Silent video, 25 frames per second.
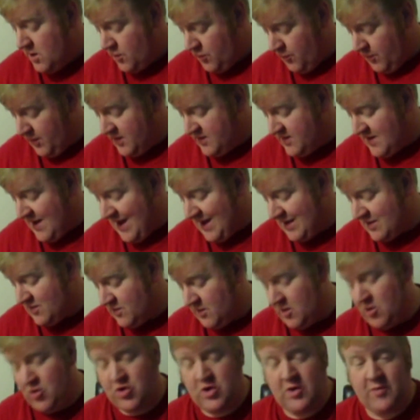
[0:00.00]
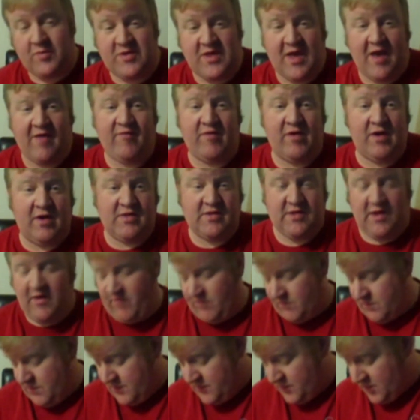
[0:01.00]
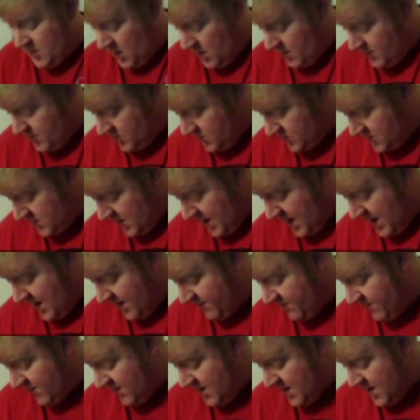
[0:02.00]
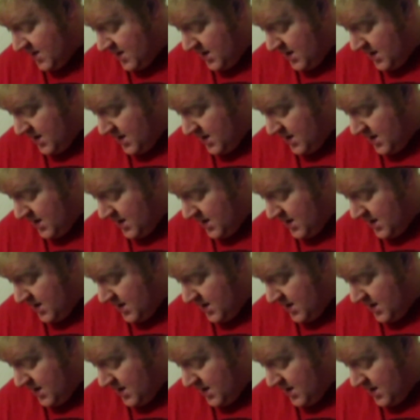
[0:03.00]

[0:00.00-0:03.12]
3 attacks, leadership 7, a 7+ armor save.